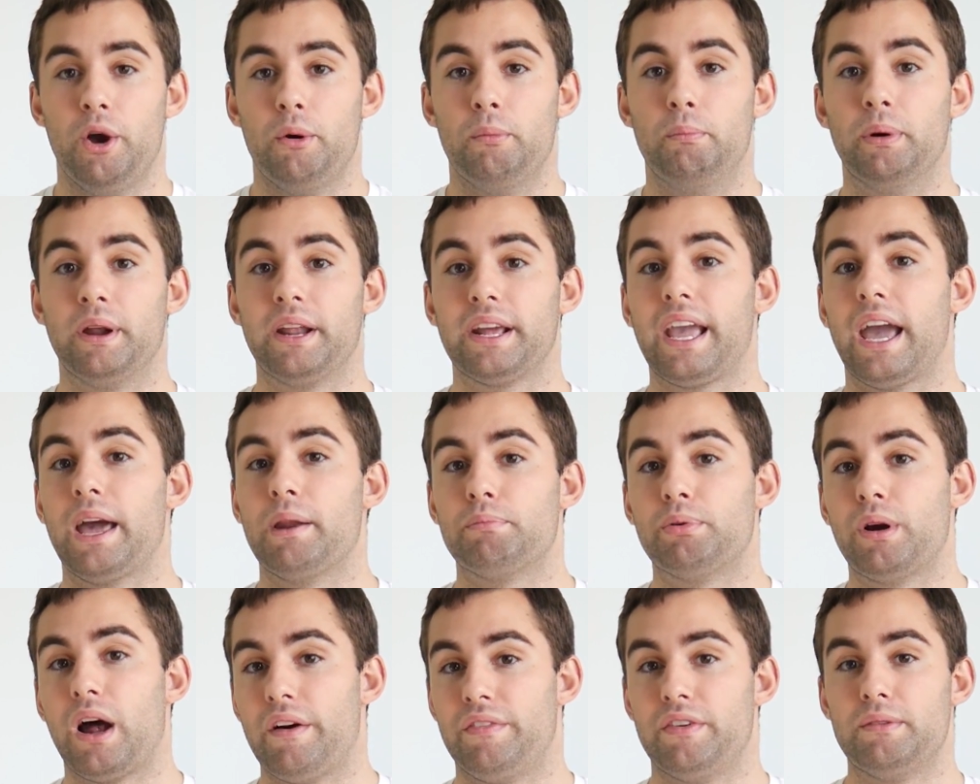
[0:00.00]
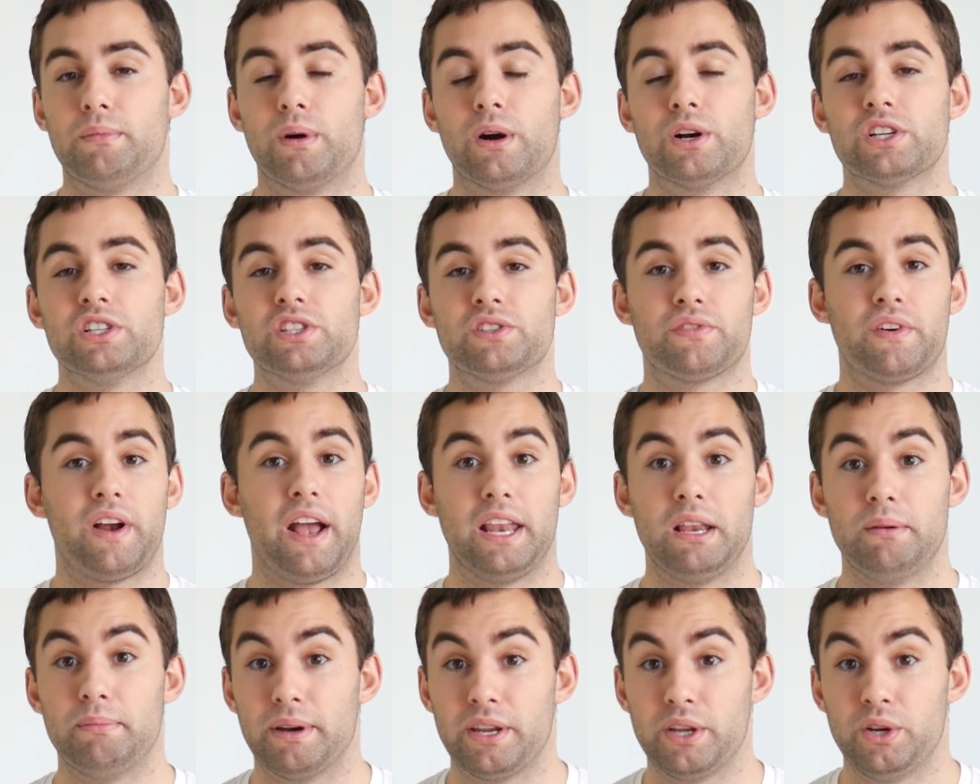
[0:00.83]
But again, profit margins for
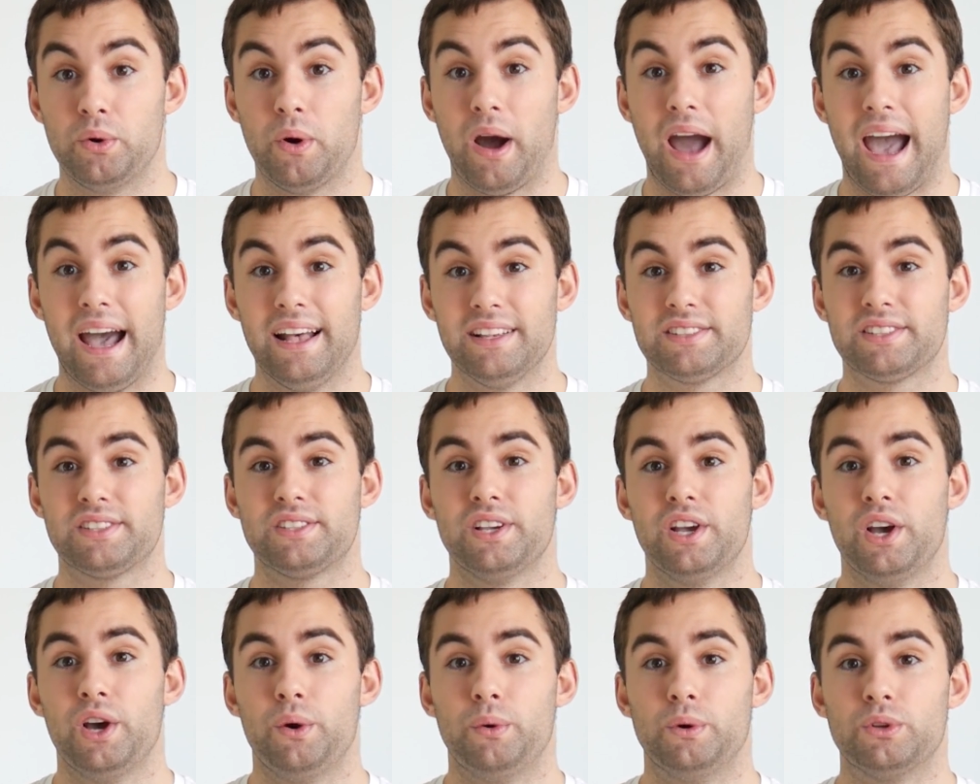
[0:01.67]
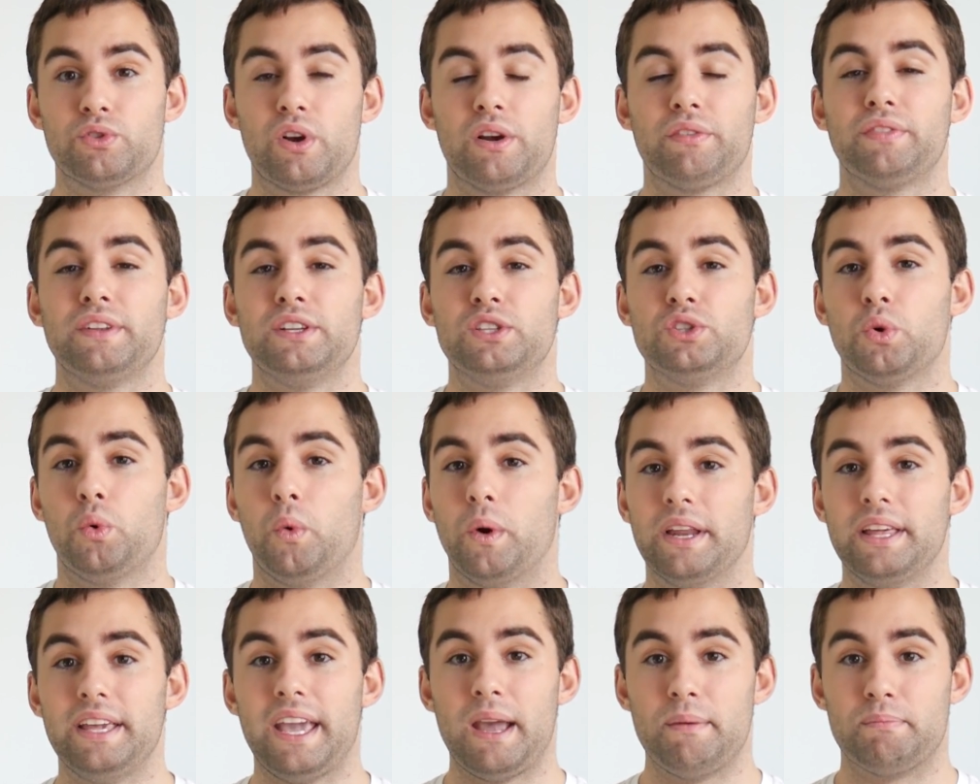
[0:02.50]
anybody who asks was roughly
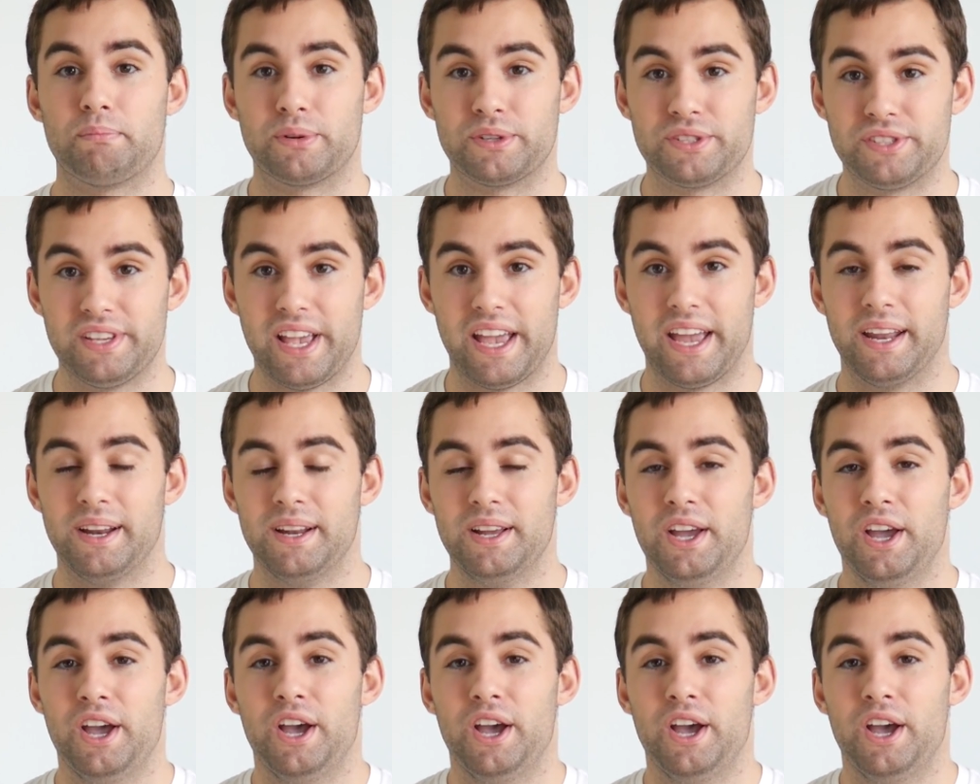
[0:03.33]
28%.